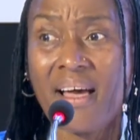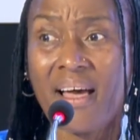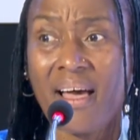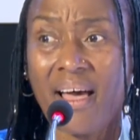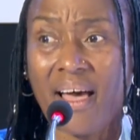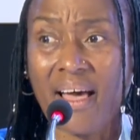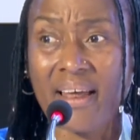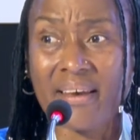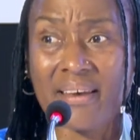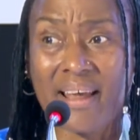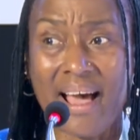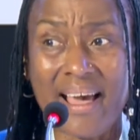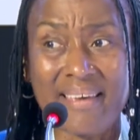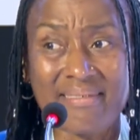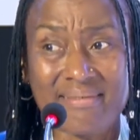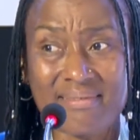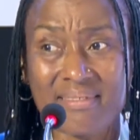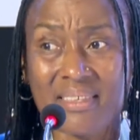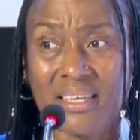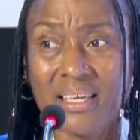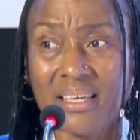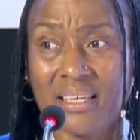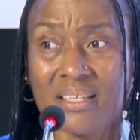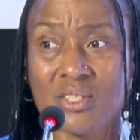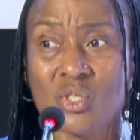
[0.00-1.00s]
And I
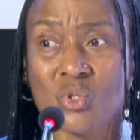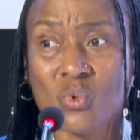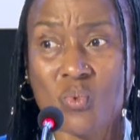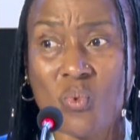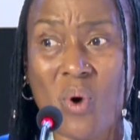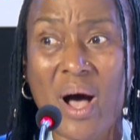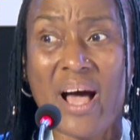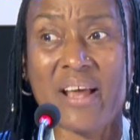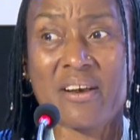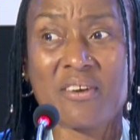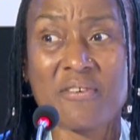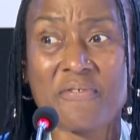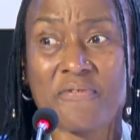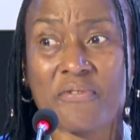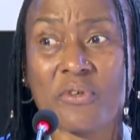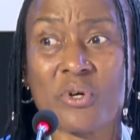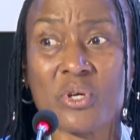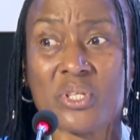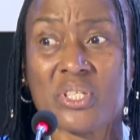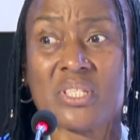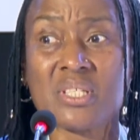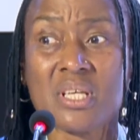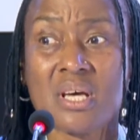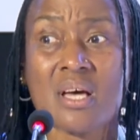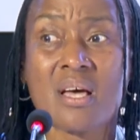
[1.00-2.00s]
think it's one of
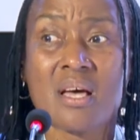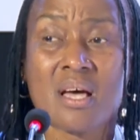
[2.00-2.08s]
those